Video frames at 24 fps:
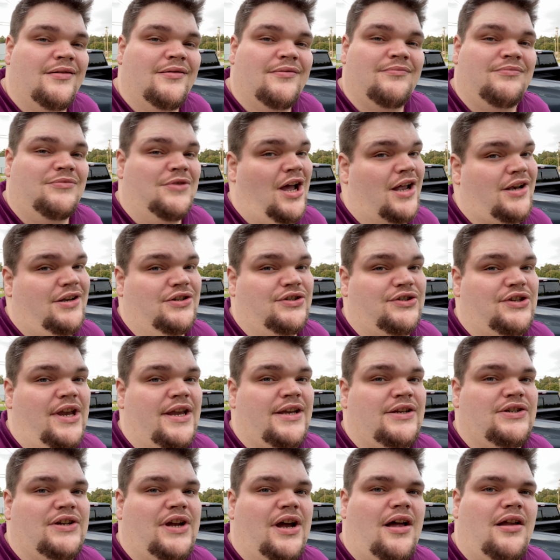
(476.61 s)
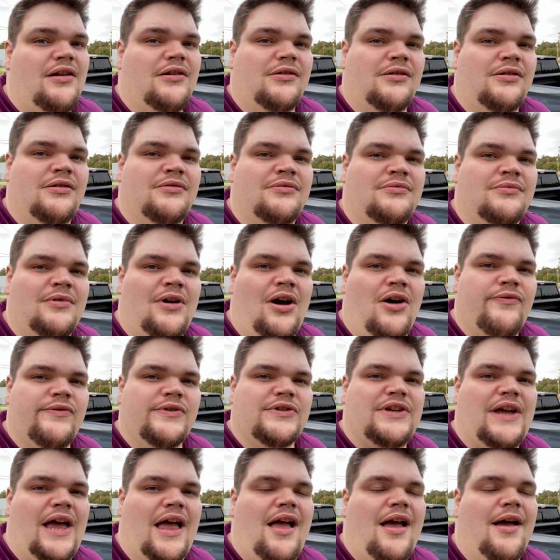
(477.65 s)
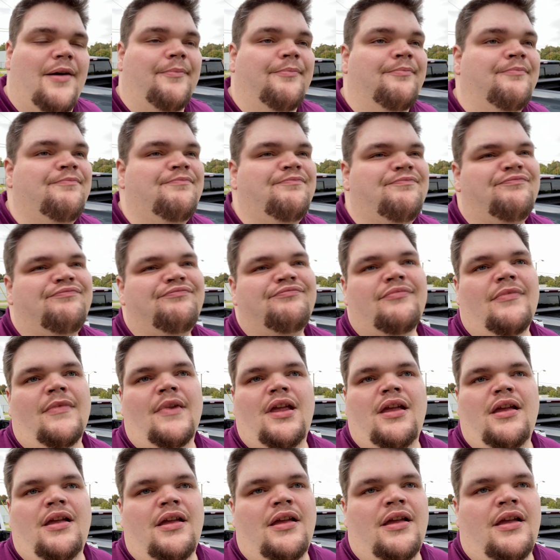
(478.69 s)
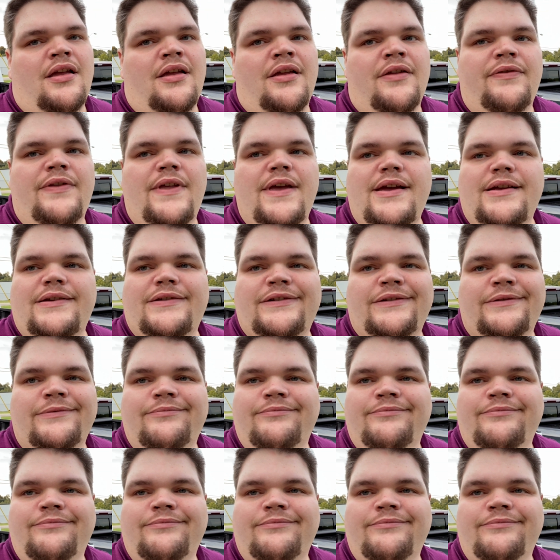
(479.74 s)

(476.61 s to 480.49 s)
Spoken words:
not to change color over time. This,